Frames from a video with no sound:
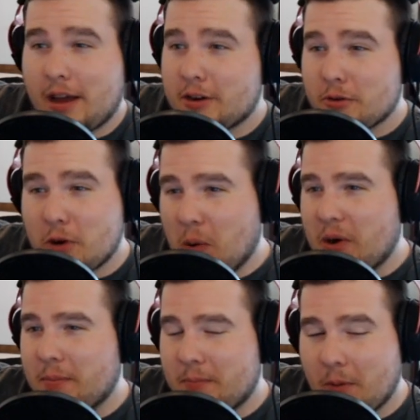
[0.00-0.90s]
don't know
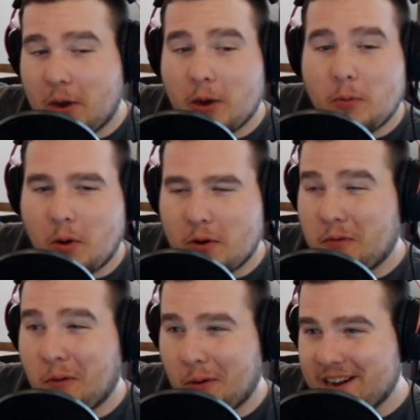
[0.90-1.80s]
what a good word
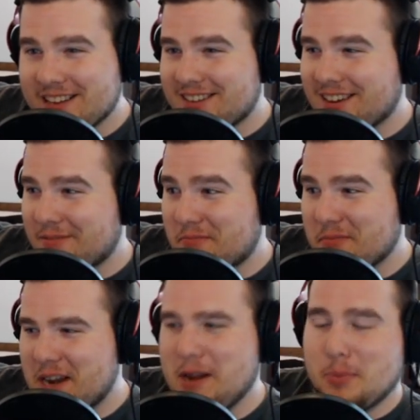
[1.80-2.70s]
for it is,
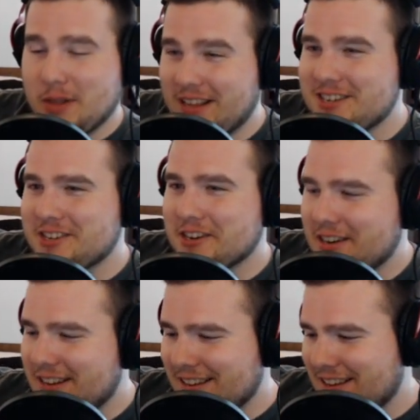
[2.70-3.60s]

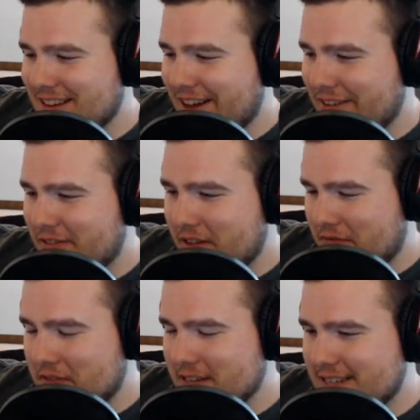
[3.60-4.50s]
manipulation of
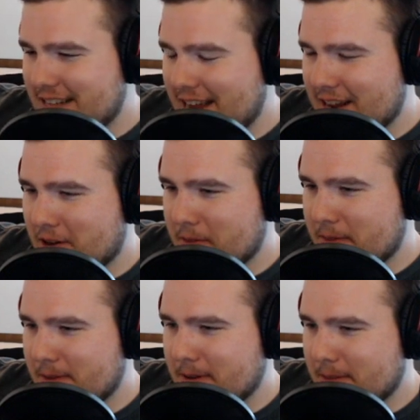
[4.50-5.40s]
the state
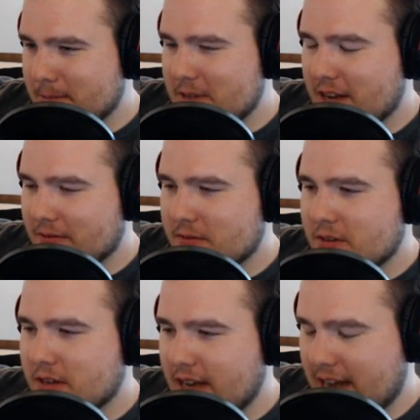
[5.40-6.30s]
on
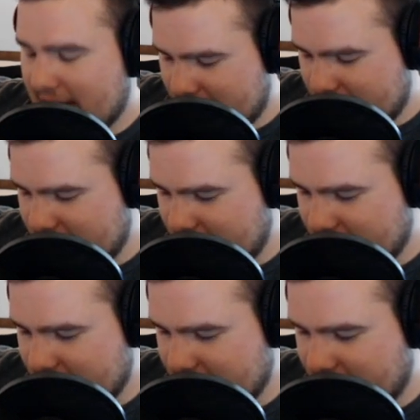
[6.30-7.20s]
themselves,
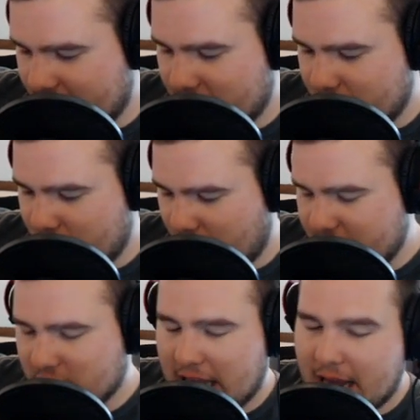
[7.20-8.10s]
that they have kind
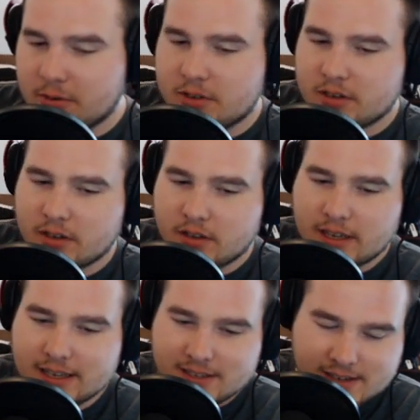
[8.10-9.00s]
of allowed to
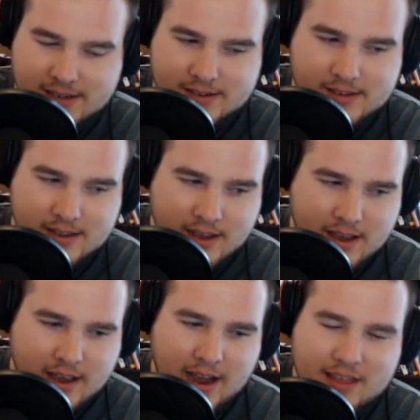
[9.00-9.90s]
exist.
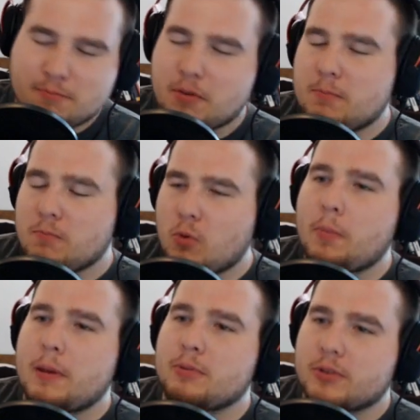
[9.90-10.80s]
I think more
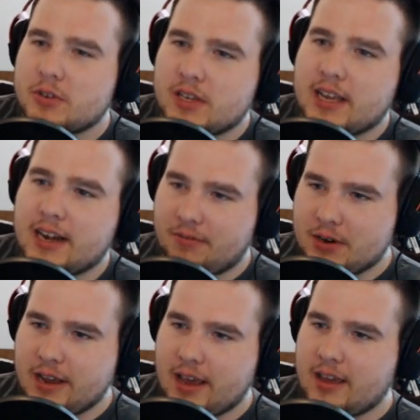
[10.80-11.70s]
people are seeing it
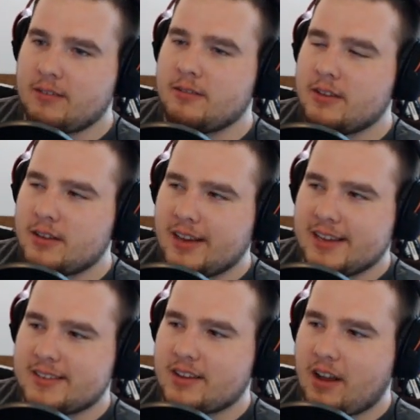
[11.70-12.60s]
every day
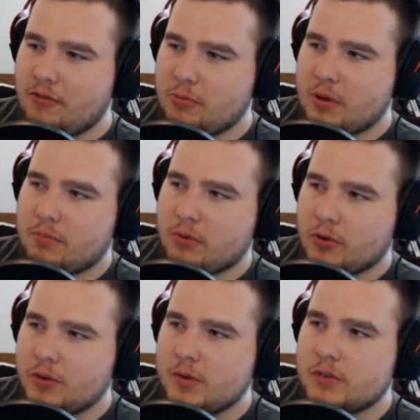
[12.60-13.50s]
as the government
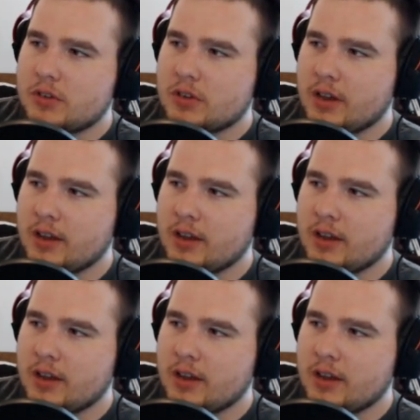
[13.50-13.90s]
proves